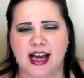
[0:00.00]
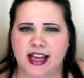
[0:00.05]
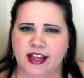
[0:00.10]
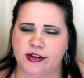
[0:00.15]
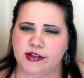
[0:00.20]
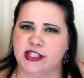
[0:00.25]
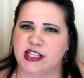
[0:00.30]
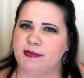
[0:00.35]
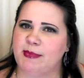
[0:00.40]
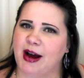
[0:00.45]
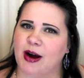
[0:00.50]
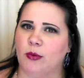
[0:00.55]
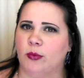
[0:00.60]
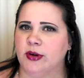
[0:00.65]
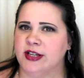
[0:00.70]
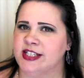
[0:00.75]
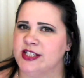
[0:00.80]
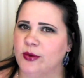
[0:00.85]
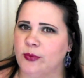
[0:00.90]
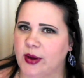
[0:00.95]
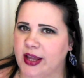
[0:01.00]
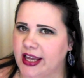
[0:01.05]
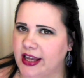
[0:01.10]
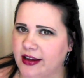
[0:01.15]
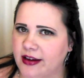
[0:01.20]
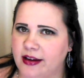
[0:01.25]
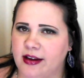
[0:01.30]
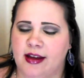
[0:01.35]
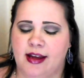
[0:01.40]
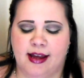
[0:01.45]
I use it about once a
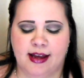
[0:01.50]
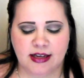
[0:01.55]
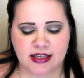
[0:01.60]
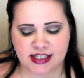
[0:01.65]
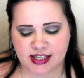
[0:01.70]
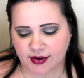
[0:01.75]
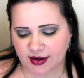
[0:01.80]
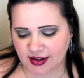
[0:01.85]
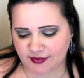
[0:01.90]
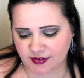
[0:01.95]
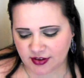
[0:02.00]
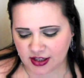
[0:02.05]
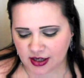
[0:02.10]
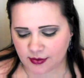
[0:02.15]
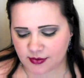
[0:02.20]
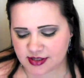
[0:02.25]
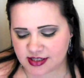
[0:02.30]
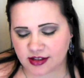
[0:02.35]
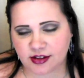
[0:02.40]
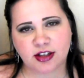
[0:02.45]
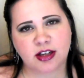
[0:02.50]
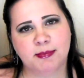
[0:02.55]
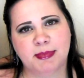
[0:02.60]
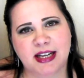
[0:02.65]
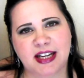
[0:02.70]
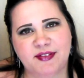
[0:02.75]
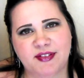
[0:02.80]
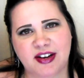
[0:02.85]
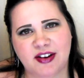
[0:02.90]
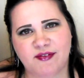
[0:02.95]
week, so even though it was a little
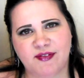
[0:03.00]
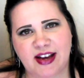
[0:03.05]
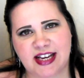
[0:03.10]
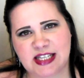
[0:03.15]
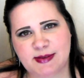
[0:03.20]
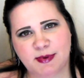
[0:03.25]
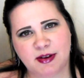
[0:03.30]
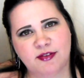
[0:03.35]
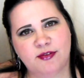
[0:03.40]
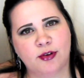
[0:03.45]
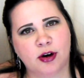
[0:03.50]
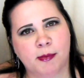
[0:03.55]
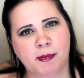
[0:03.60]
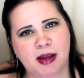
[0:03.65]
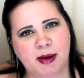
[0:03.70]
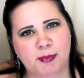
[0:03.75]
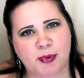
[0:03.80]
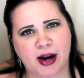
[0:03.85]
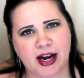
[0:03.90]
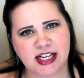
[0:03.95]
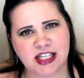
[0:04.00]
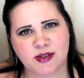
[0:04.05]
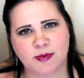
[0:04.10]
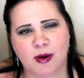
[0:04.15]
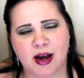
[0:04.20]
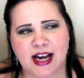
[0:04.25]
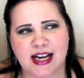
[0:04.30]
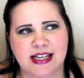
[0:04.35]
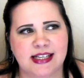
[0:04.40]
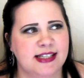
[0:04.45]
bit of an investment for me
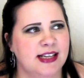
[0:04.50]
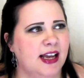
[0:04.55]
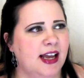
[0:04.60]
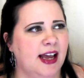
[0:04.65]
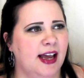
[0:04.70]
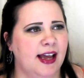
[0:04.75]
price-wise,